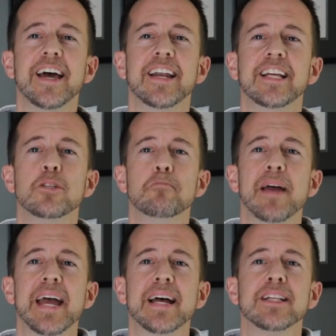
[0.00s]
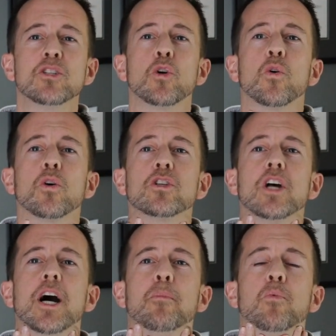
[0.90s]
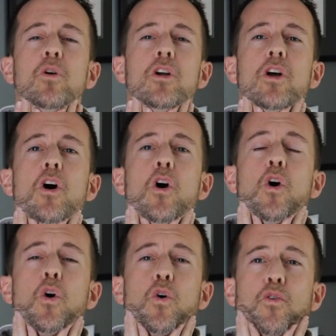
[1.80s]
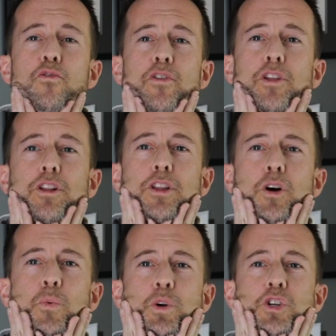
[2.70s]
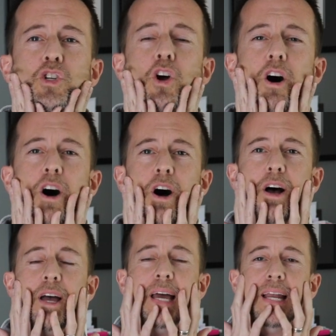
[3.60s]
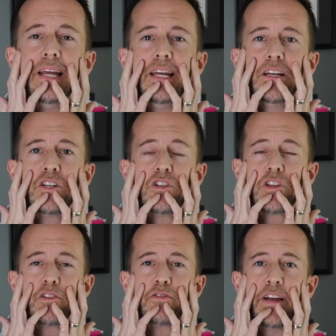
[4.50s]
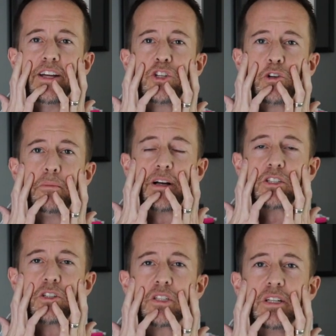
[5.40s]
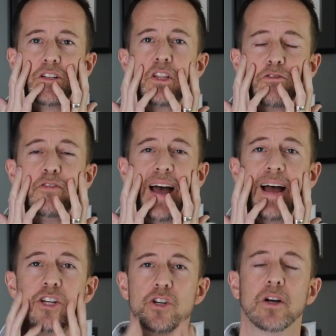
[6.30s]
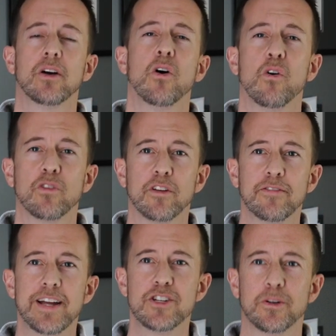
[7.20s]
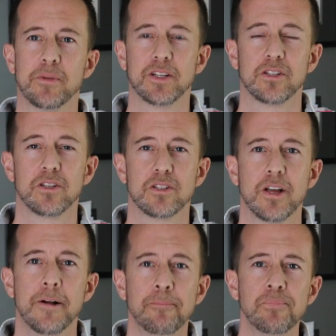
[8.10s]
and its bands course upward over the lower jaw and into the facial muscles, into the fascia over the facial muscles.